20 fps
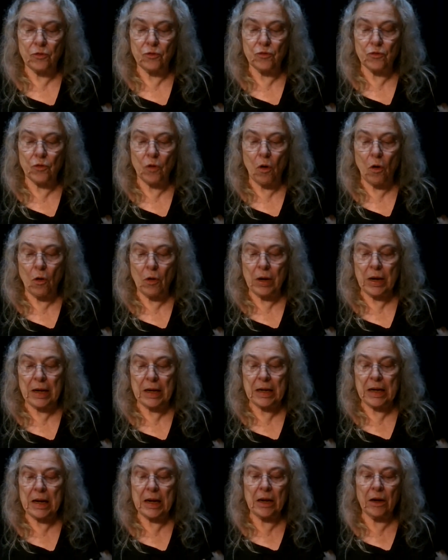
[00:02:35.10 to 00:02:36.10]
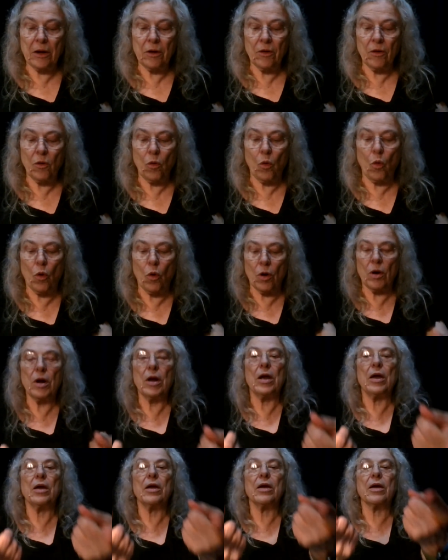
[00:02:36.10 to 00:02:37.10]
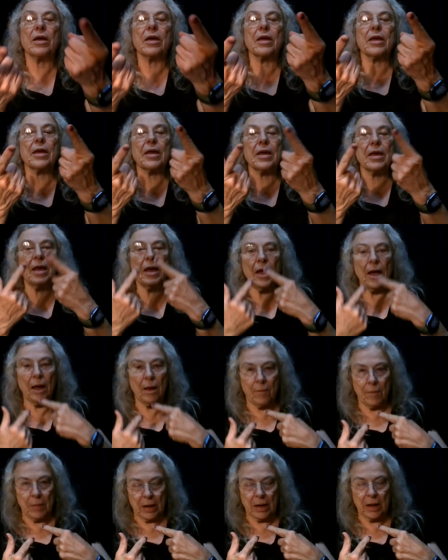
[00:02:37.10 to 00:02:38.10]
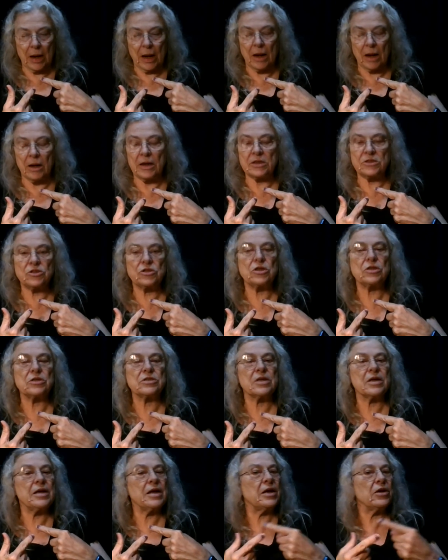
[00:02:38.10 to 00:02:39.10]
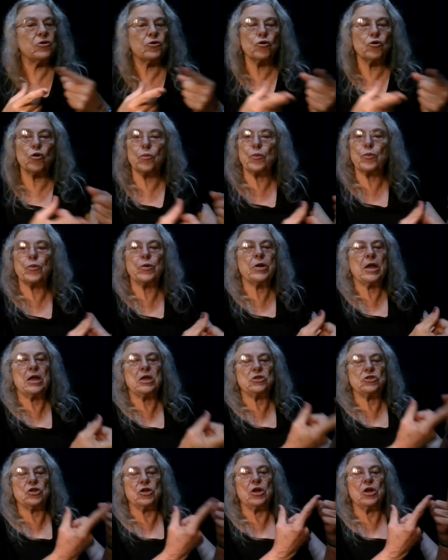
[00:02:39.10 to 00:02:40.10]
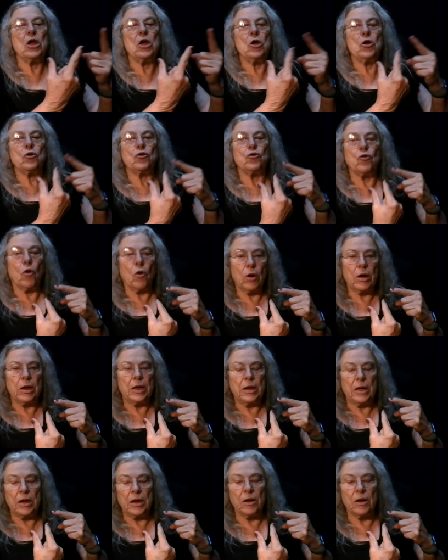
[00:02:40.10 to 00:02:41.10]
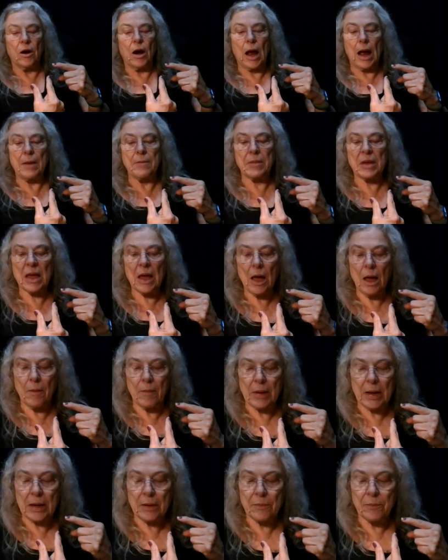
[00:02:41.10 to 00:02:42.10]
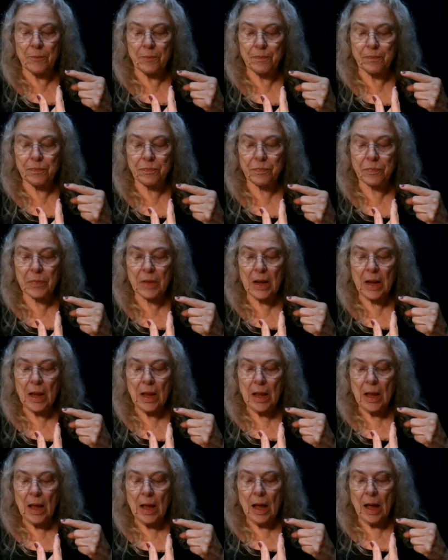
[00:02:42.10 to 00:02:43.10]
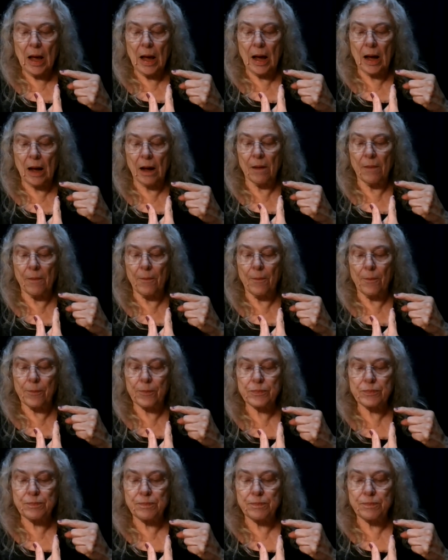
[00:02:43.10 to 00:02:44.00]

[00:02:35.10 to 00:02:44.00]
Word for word: drawing near or coming. And it's just an interpretation. Drawing near, I'm coming. Um,